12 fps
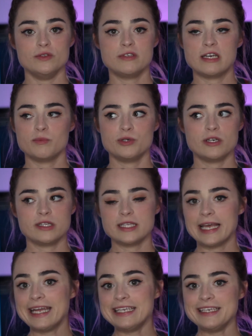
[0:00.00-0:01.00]
You've got to put on the
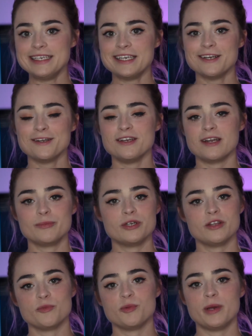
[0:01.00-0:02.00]
landing gear, you got to put
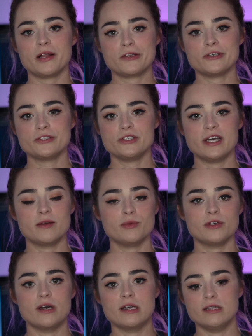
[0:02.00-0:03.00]
on the propellers, you got to
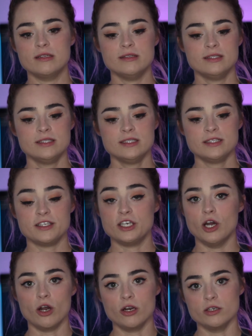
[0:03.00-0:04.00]
put on the
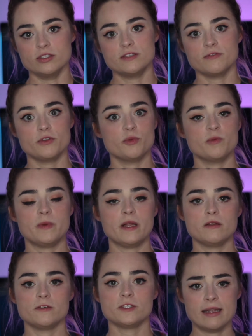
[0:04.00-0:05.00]
guards for the
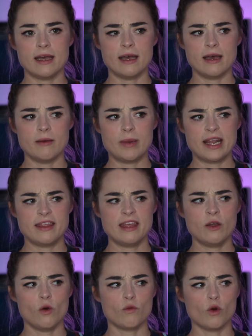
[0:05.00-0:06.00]
propellers. But I
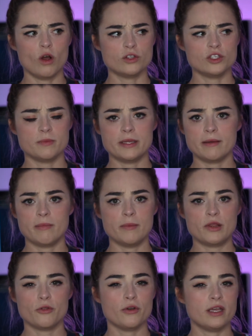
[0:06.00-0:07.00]
think overall it took me like
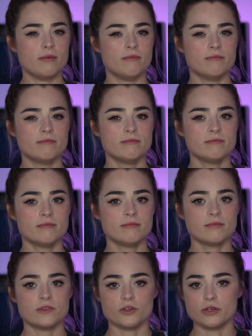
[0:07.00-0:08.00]
maybe
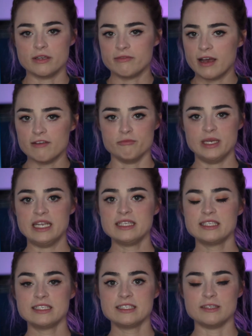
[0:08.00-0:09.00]
35
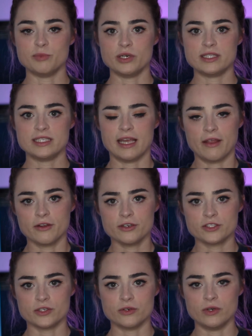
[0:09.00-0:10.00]
minutes to put it together,
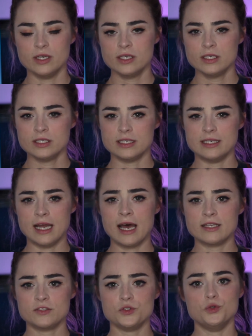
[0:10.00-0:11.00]
so
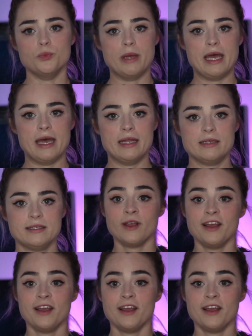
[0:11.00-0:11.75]
not too bad.